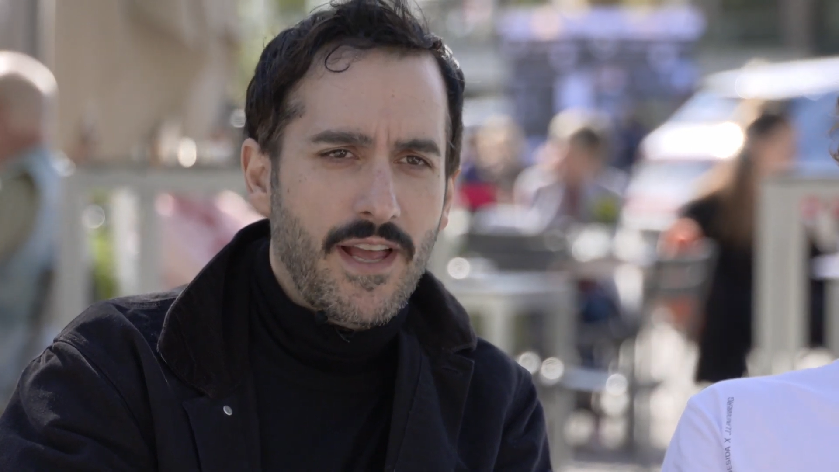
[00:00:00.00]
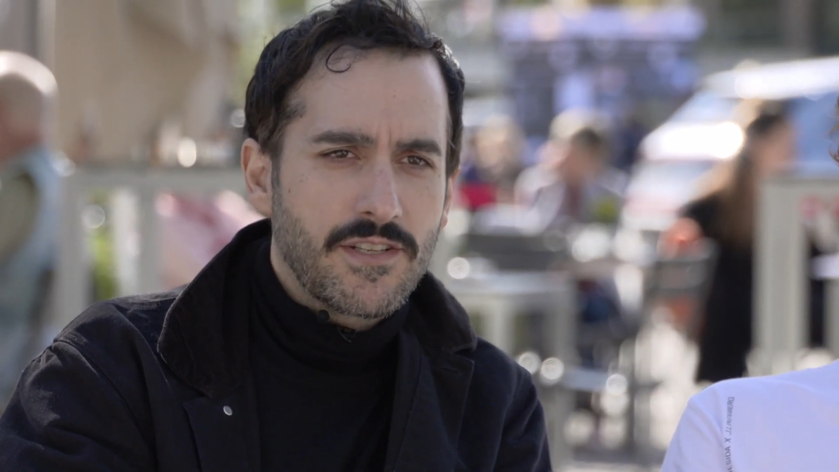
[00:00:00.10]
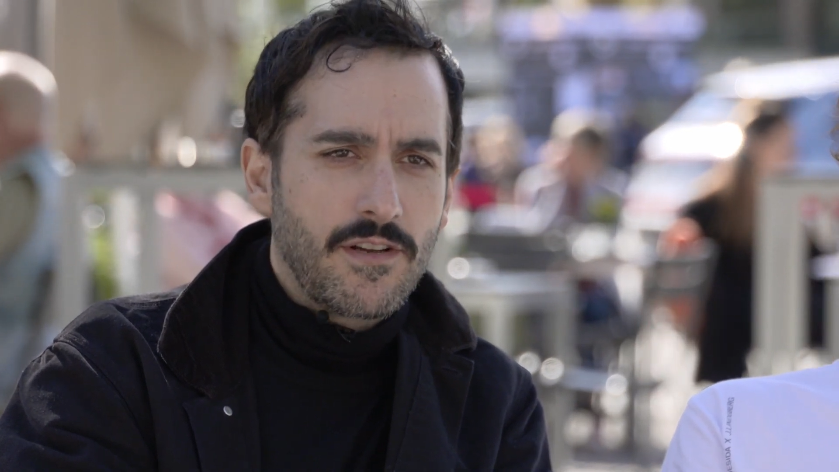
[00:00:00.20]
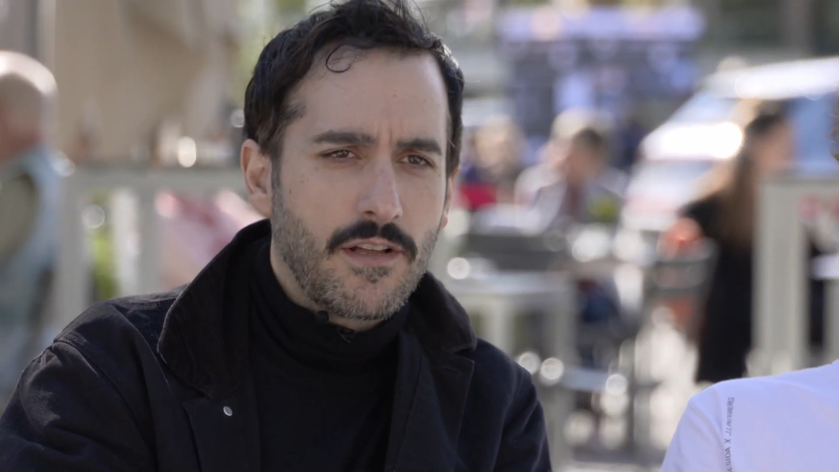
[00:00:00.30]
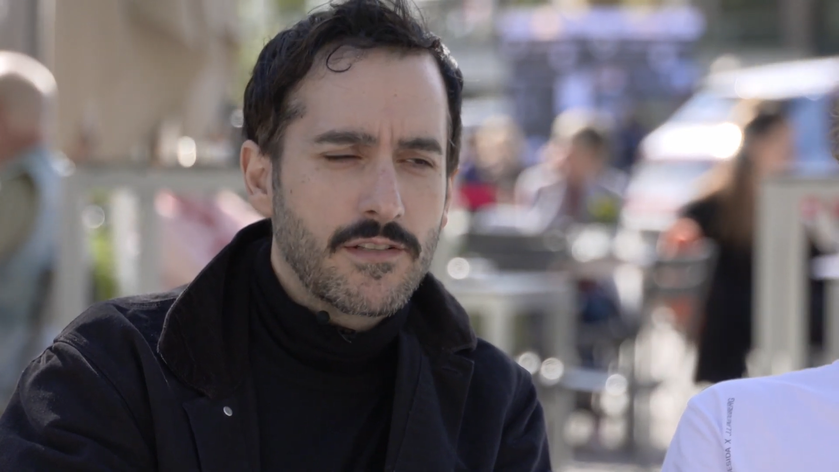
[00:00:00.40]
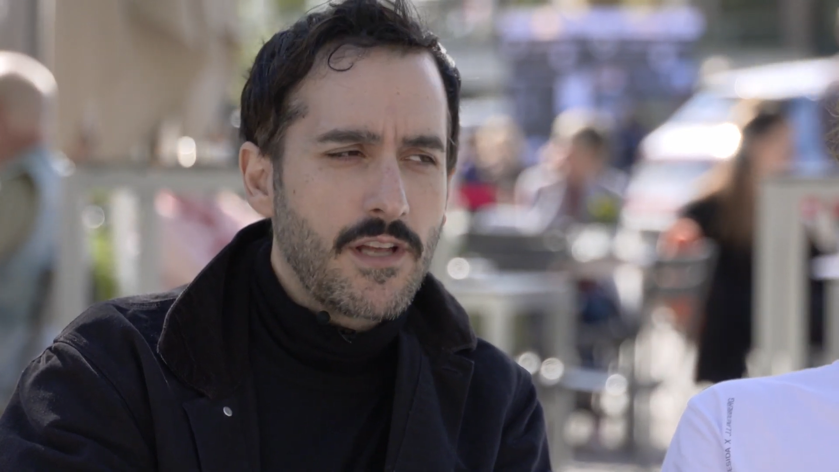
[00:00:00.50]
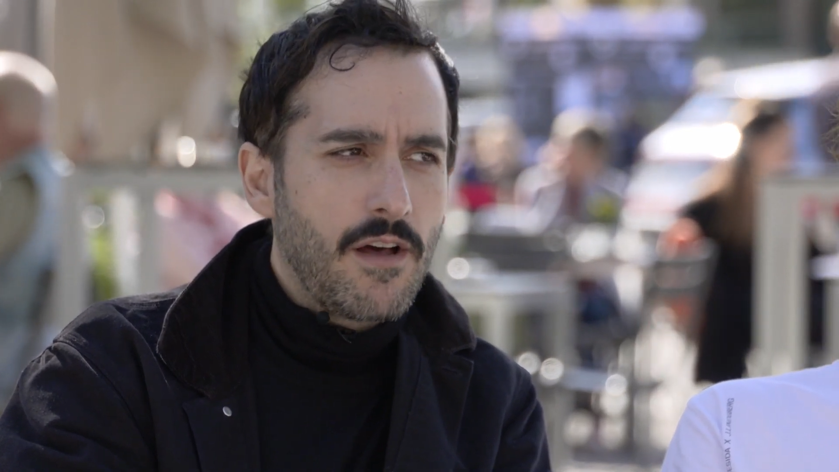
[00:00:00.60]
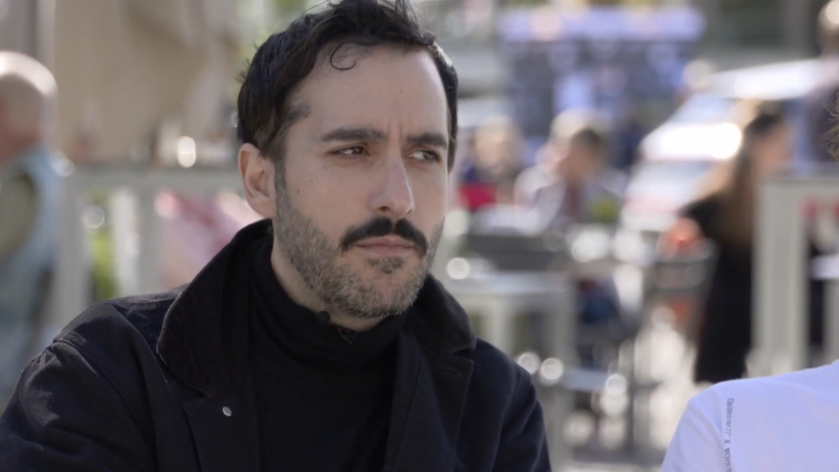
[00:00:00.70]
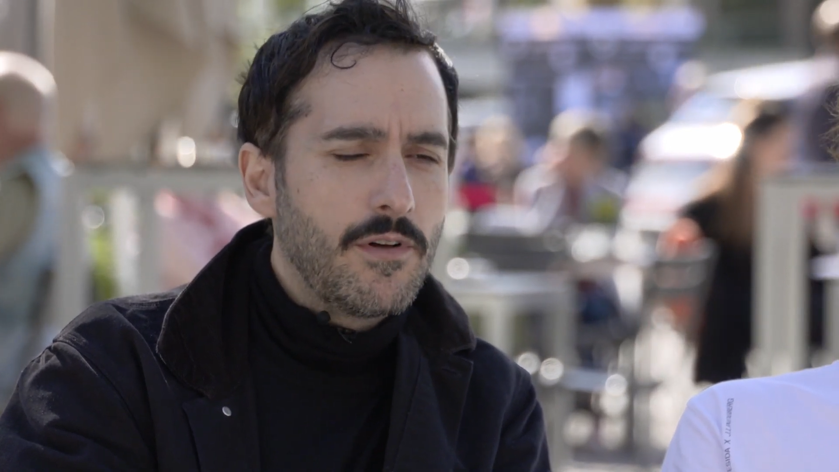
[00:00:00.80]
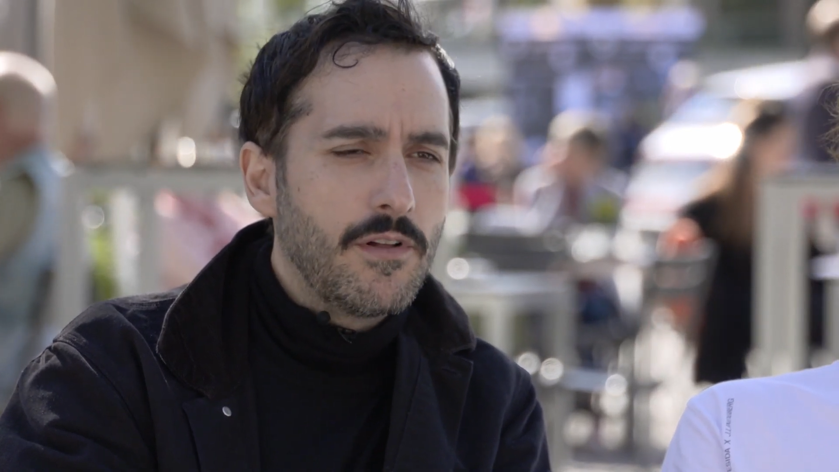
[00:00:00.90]
National
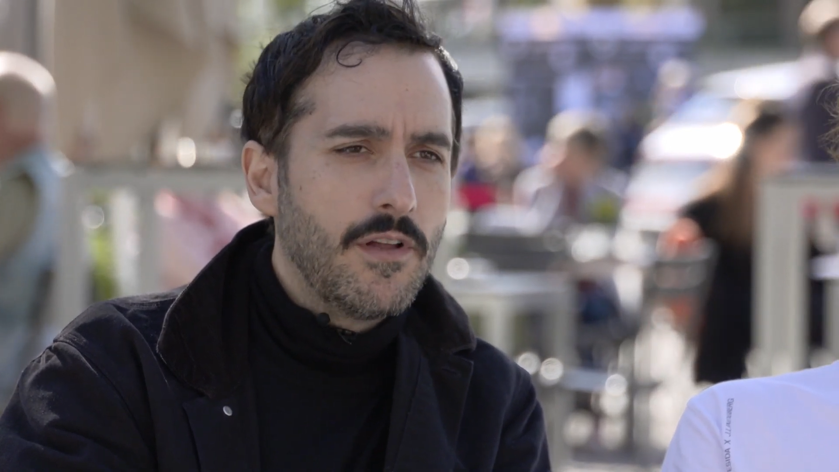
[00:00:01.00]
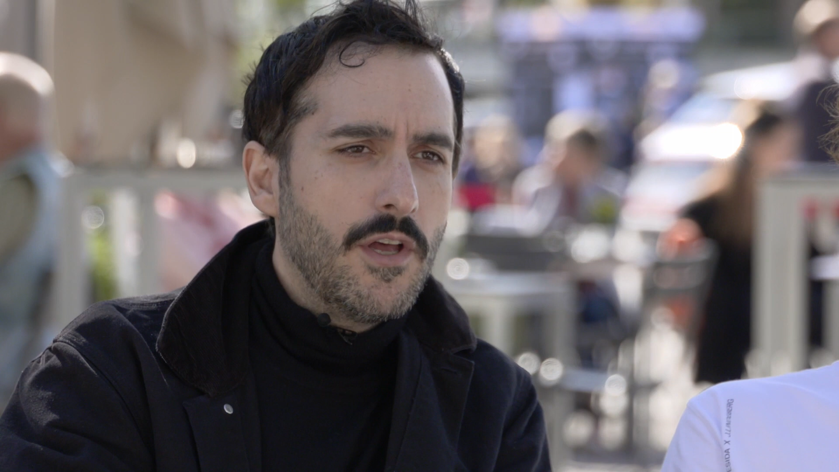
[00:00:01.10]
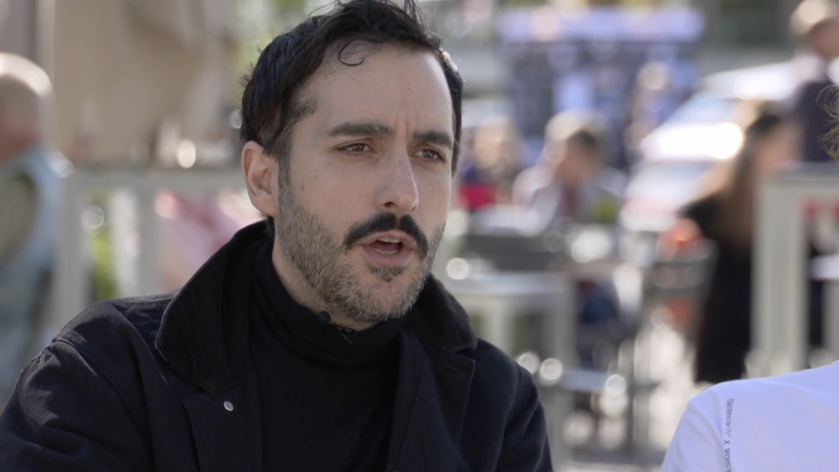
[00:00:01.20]
Ensemble